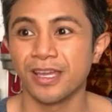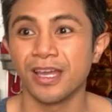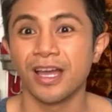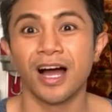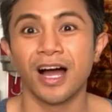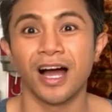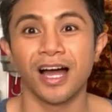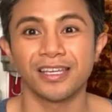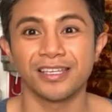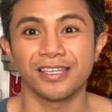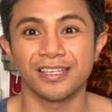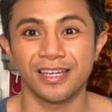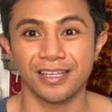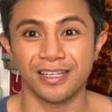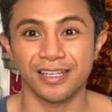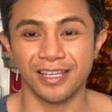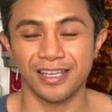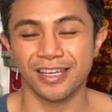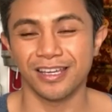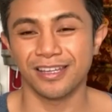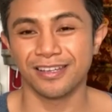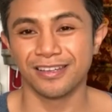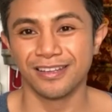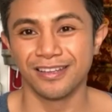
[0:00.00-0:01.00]
I get
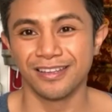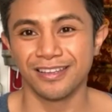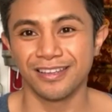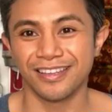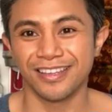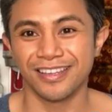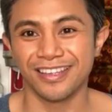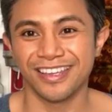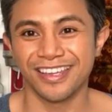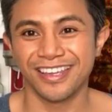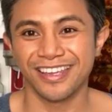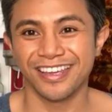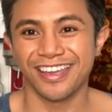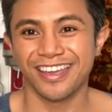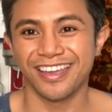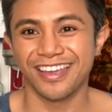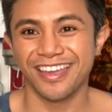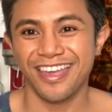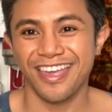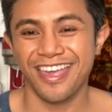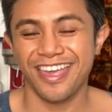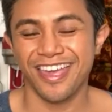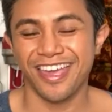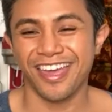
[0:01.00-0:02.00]
in
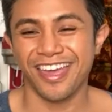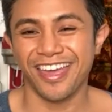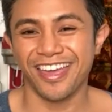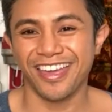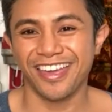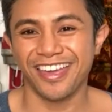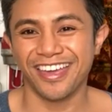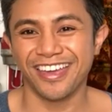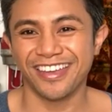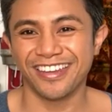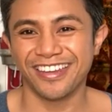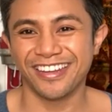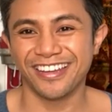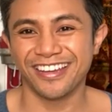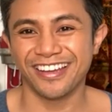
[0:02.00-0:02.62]
and